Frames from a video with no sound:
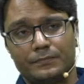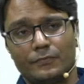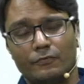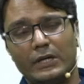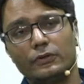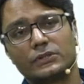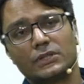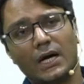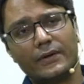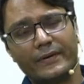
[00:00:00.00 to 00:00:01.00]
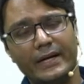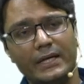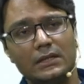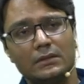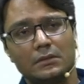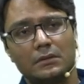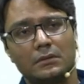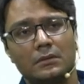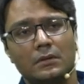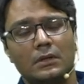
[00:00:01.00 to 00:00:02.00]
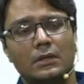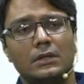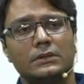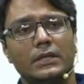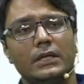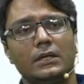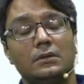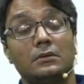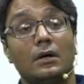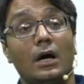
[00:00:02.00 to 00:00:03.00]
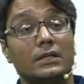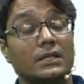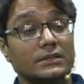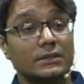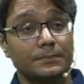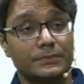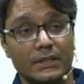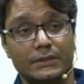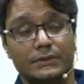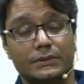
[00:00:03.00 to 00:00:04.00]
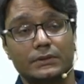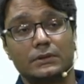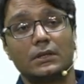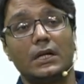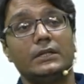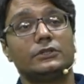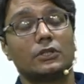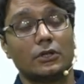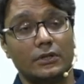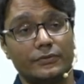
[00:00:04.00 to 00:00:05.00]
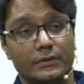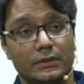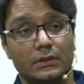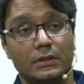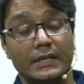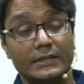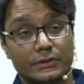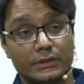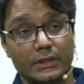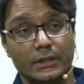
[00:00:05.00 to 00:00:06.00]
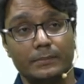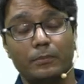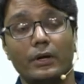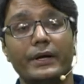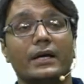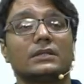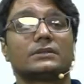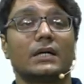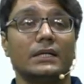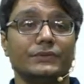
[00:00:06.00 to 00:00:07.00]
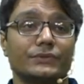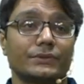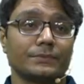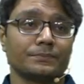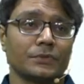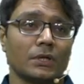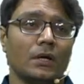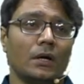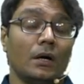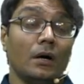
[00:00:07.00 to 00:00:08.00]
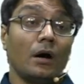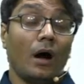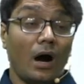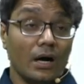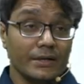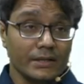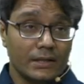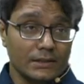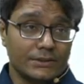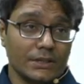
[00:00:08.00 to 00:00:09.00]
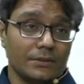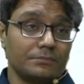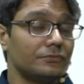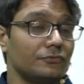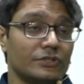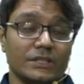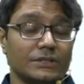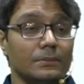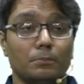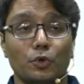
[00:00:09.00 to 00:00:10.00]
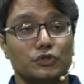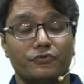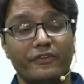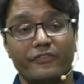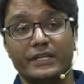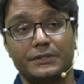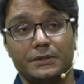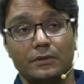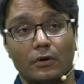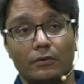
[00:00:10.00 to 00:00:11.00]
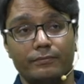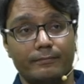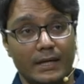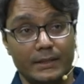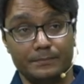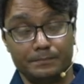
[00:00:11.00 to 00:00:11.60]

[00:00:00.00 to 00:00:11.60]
When you start reading the other subjects like geography, history, political science, art and culture, which is the most favorite of my